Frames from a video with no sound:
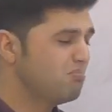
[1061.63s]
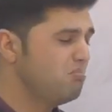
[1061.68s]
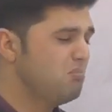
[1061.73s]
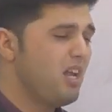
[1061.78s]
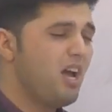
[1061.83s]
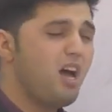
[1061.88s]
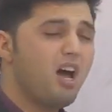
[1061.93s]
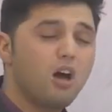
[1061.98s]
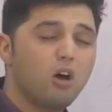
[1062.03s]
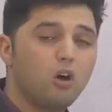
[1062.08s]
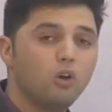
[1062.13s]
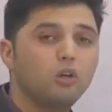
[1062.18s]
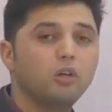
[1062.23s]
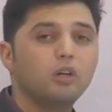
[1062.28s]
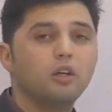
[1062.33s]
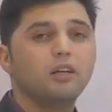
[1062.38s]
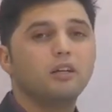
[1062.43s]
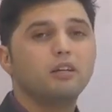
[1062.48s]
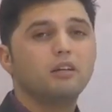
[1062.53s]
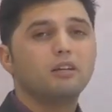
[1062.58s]

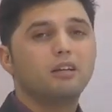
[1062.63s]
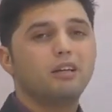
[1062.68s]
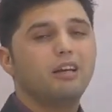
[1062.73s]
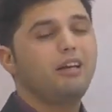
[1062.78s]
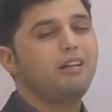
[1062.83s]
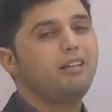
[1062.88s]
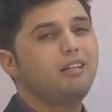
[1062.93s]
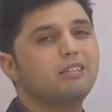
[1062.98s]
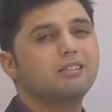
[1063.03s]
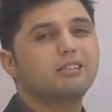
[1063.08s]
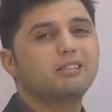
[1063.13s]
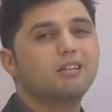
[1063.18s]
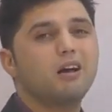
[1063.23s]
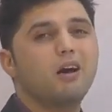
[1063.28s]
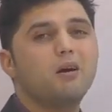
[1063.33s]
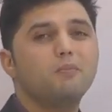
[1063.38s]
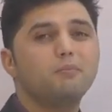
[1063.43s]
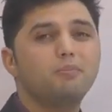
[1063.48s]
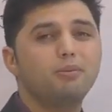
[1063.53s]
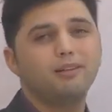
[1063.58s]
No, it is
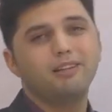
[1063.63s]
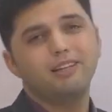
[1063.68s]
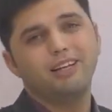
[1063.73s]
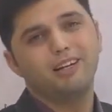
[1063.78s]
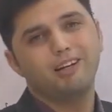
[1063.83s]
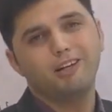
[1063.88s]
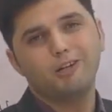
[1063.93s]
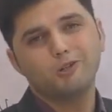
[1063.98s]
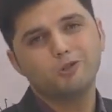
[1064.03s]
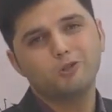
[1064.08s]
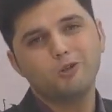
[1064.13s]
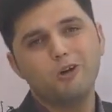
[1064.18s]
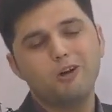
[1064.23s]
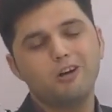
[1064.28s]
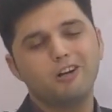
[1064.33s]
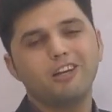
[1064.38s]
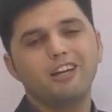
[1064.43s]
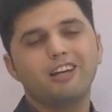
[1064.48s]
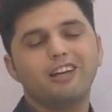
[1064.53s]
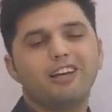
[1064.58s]
completely
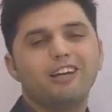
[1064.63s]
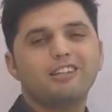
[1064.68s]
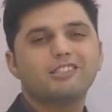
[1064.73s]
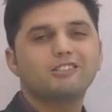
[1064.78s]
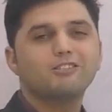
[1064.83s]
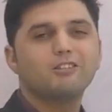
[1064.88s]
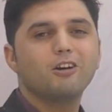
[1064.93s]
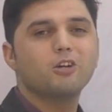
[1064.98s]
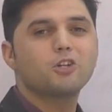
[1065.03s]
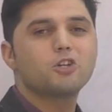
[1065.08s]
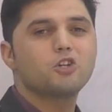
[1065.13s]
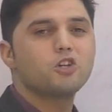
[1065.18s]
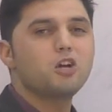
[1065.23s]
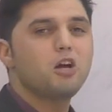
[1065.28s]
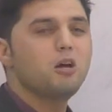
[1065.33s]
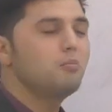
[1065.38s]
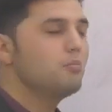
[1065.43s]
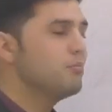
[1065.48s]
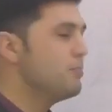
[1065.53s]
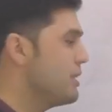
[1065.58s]
wrong. It's not
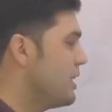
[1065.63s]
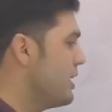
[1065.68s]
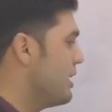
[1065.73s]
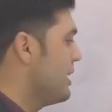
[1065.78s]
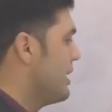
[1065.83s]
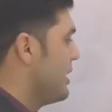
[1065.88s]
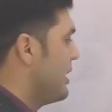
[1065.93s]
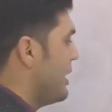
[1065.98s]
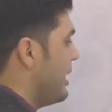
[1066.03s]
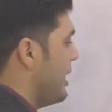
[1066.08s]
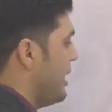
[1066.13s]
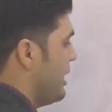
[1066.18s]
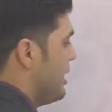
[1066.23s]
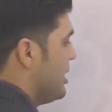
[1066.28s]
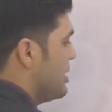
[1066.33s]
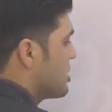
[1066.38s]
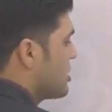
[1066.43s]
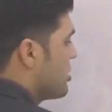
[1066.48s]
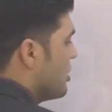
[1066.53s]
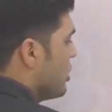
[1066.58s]
jumped, it
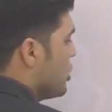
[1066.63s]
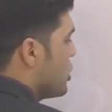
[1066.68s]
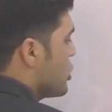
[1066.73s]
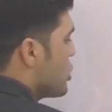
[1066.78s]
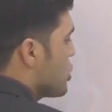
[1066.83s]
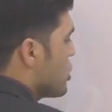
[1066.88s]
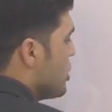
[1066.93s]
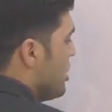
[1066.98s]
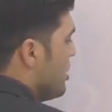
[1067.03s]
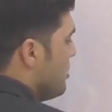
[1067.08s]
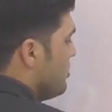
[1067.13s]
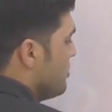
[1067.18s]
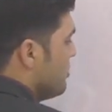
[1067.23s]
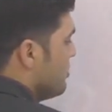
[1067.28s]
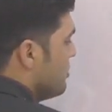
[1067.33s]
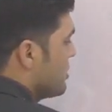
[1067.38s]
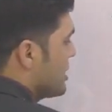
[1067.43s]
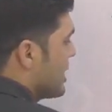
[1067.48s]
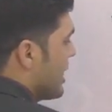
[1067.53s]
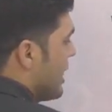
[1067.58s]
is
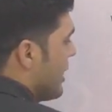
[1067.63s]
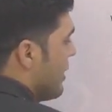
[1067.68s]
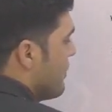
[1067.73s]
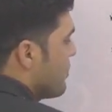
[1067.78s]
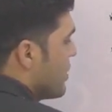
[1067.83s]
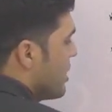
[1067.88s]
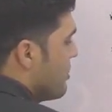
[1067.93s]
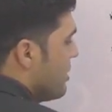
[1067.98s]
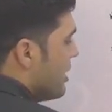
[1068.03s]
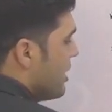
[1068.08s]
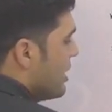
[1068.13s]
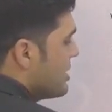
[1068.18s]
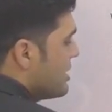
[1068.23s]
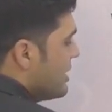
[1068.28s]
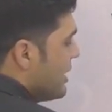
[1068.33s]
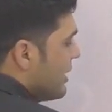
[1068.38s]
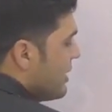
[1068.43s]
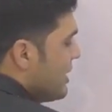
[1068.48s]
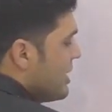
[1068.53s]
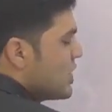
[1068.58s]
jumped,
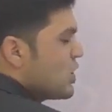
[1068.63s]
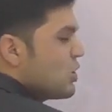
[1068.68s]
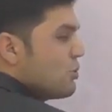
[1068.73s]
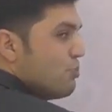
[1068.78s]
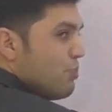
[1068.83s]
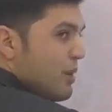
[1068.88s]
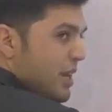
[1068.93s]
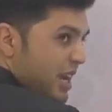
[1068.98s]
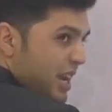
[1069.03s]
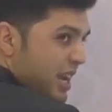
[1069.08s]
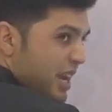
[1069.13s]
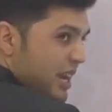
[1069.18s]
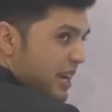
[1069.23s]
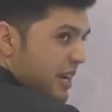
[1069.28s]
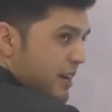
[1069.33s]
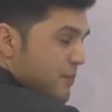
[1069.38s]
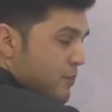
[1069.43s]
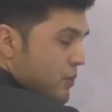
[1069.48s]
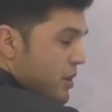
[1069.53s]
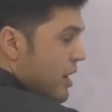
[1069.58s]
because here this
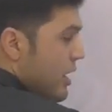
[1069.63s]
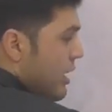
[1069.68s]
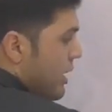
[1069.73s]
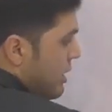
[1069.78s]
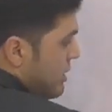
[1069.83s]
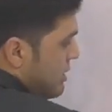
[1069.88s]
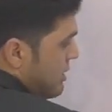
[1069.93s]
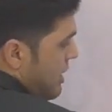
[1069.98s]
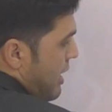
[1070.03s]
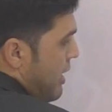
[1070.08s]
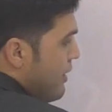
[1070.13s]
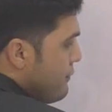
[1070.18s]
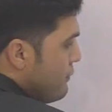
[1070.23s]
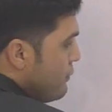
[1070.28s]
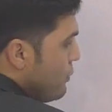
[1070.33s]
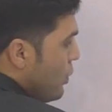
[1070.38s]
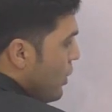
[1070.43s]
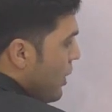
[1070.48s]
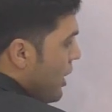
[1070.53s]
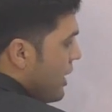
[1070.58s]
p is
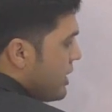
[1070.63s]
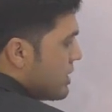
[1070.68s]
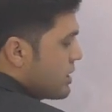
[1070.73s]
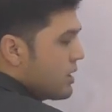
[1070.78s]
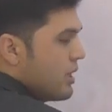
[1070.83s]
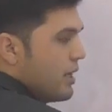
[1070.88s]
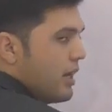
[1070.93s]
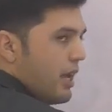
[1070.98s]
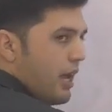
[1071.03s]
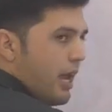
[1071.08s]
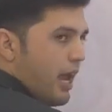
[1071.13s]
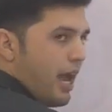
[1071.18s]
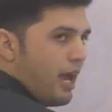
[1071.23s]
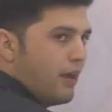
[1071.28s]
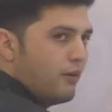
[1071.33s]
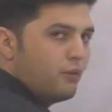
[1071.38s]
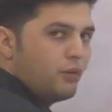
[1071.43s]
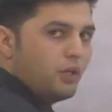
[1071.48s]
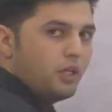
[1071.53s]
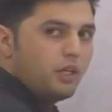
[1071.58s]
unvoiced,
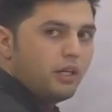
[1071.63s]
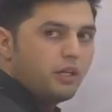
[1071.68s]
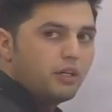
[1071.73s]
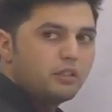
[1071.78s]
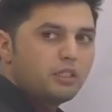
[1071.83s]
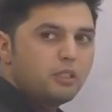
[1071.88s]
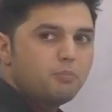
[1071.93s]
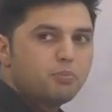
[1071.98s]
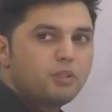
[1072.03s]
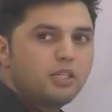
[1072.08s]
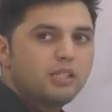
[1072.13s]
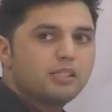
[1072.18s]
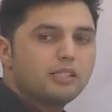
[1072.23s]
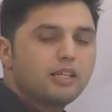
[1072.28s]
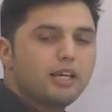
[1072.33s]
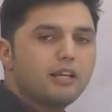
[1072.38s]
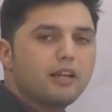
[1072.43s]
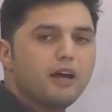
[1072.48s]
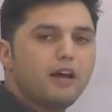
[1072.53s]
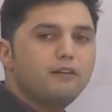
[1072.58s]
and we
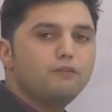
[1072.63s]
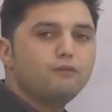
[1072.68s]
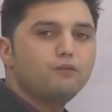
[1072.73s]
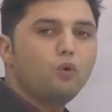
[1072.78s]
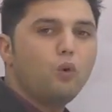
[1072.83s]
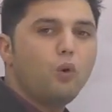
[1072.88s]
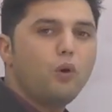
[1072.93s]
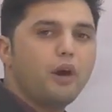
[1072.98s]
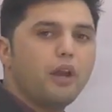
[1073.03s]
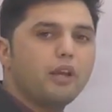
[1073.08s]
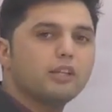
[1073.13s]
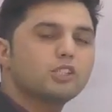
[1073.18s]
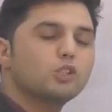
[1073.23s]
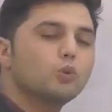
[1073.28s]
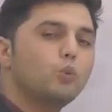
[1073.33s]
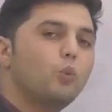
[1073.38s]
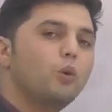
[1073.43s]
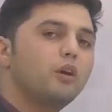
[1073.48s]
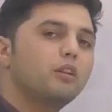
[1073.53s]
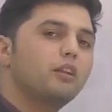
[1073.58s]
represent
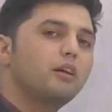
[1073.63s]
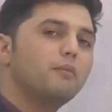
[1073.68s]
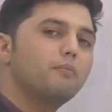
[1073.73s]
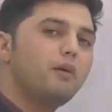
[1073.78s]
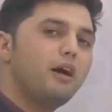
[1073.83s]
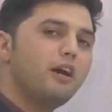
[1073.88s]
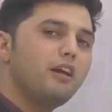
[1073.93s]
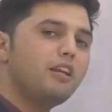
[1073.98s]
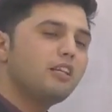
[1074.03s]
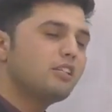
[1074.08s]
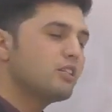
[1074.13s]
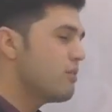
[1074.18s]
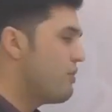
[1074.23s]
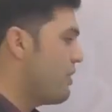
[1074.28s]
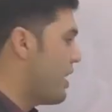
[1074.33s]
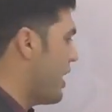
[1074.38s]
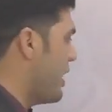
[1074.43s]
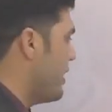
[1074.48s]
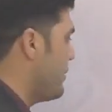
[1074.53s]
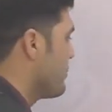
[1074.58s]
unvoiced with the minus
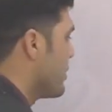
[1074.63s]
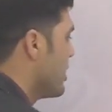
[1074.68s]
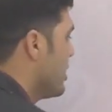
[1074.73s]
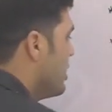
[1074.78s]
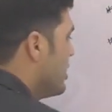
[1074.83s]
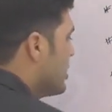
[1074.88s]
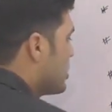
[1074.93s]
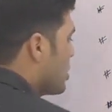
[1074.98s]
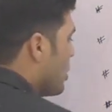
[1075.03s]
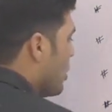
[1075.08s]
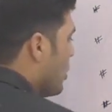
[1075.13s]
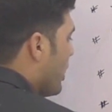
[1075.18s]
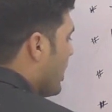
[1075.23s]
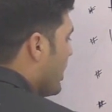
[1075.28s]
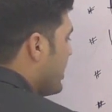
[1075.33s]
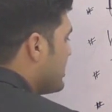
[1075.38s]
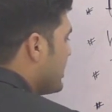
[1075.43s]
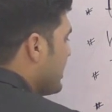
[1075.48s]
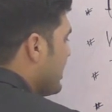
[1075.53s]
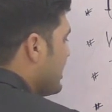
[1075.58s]
v. So it